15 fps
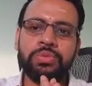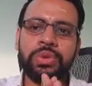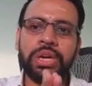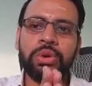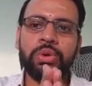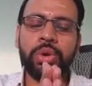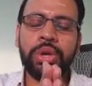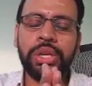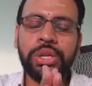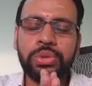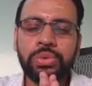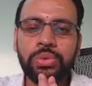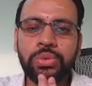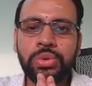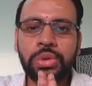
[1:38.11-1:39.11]
we are going
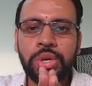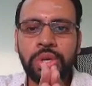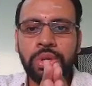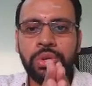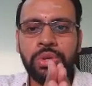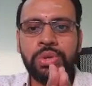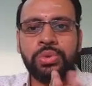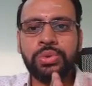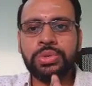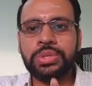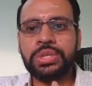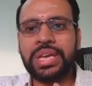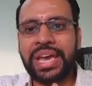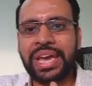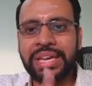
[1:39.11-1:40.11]
to
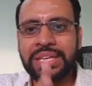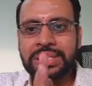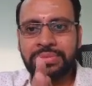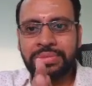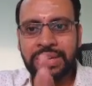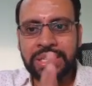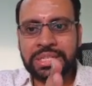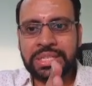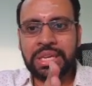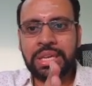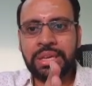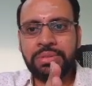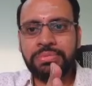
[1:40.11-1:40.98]
use XYZ.